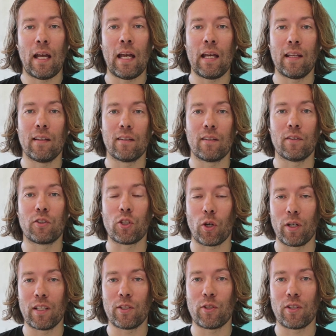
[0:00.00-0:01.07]
and
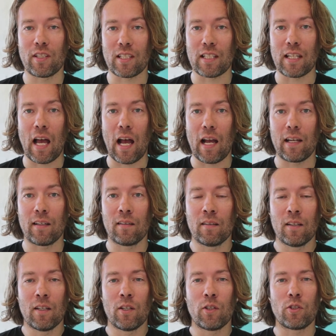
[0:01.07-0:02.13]
turn into the slide.
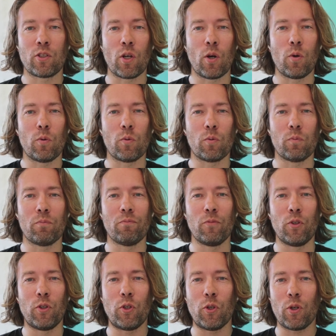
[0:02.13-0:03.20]
So
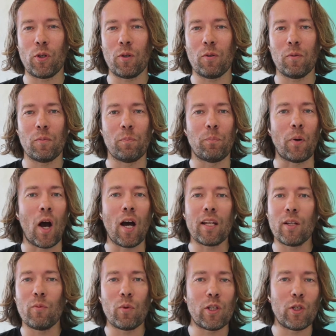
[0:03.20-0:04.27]
your
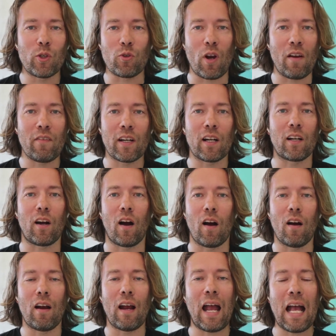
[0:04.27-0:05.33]
body, when you're driving a
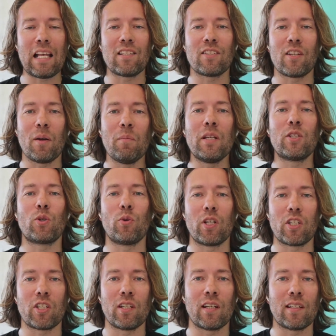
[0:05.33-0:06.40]
car, has some
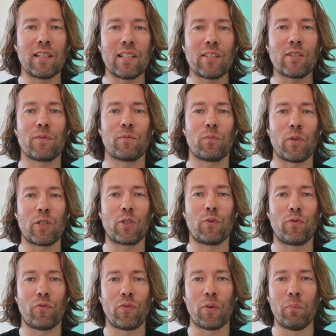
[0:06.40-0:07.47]
intuition, at least once you
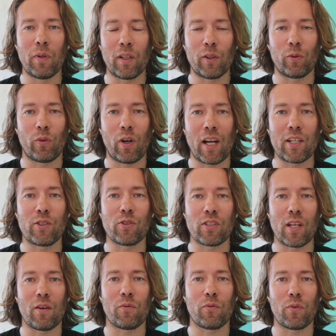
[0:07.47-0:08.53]
familiarize
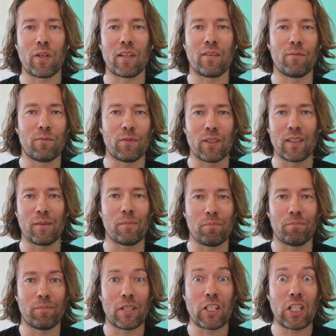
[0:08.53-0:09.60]
yourself with a
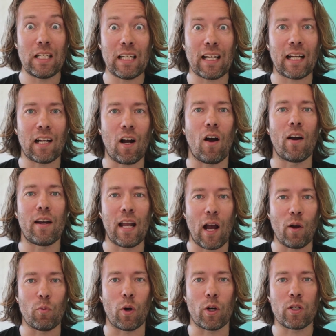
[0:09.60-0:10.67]
machine like a car and how
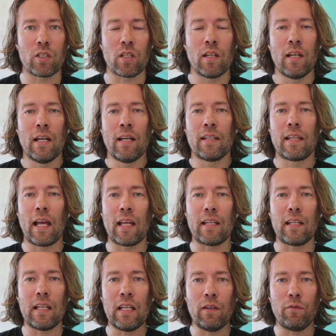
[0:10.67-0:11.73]
it works, that
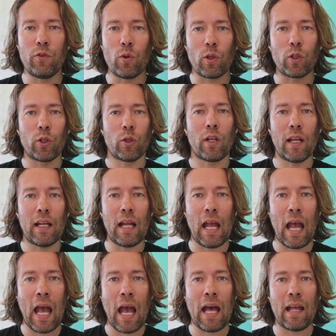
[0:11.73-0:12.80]
if you're looking
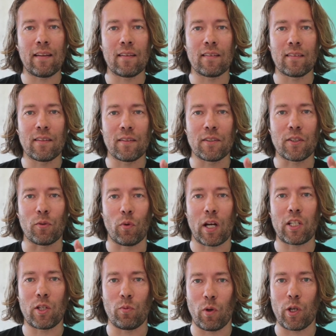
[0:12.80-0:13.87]
at the
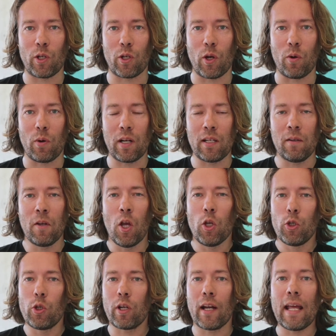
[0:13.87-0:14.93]
direction where you're going,
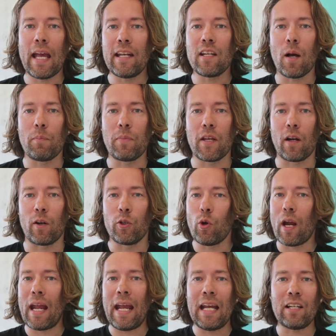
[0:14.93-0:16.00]
you're going to end up there. Your
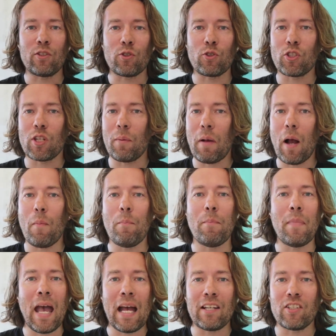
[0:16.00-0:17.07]
hands are somehow
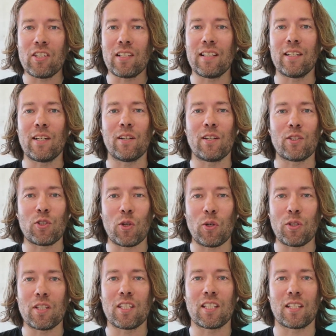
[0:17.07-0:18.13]
magically going to turn
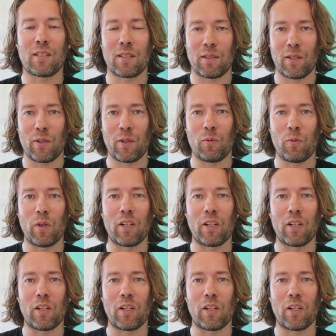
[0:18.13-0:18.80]
the steering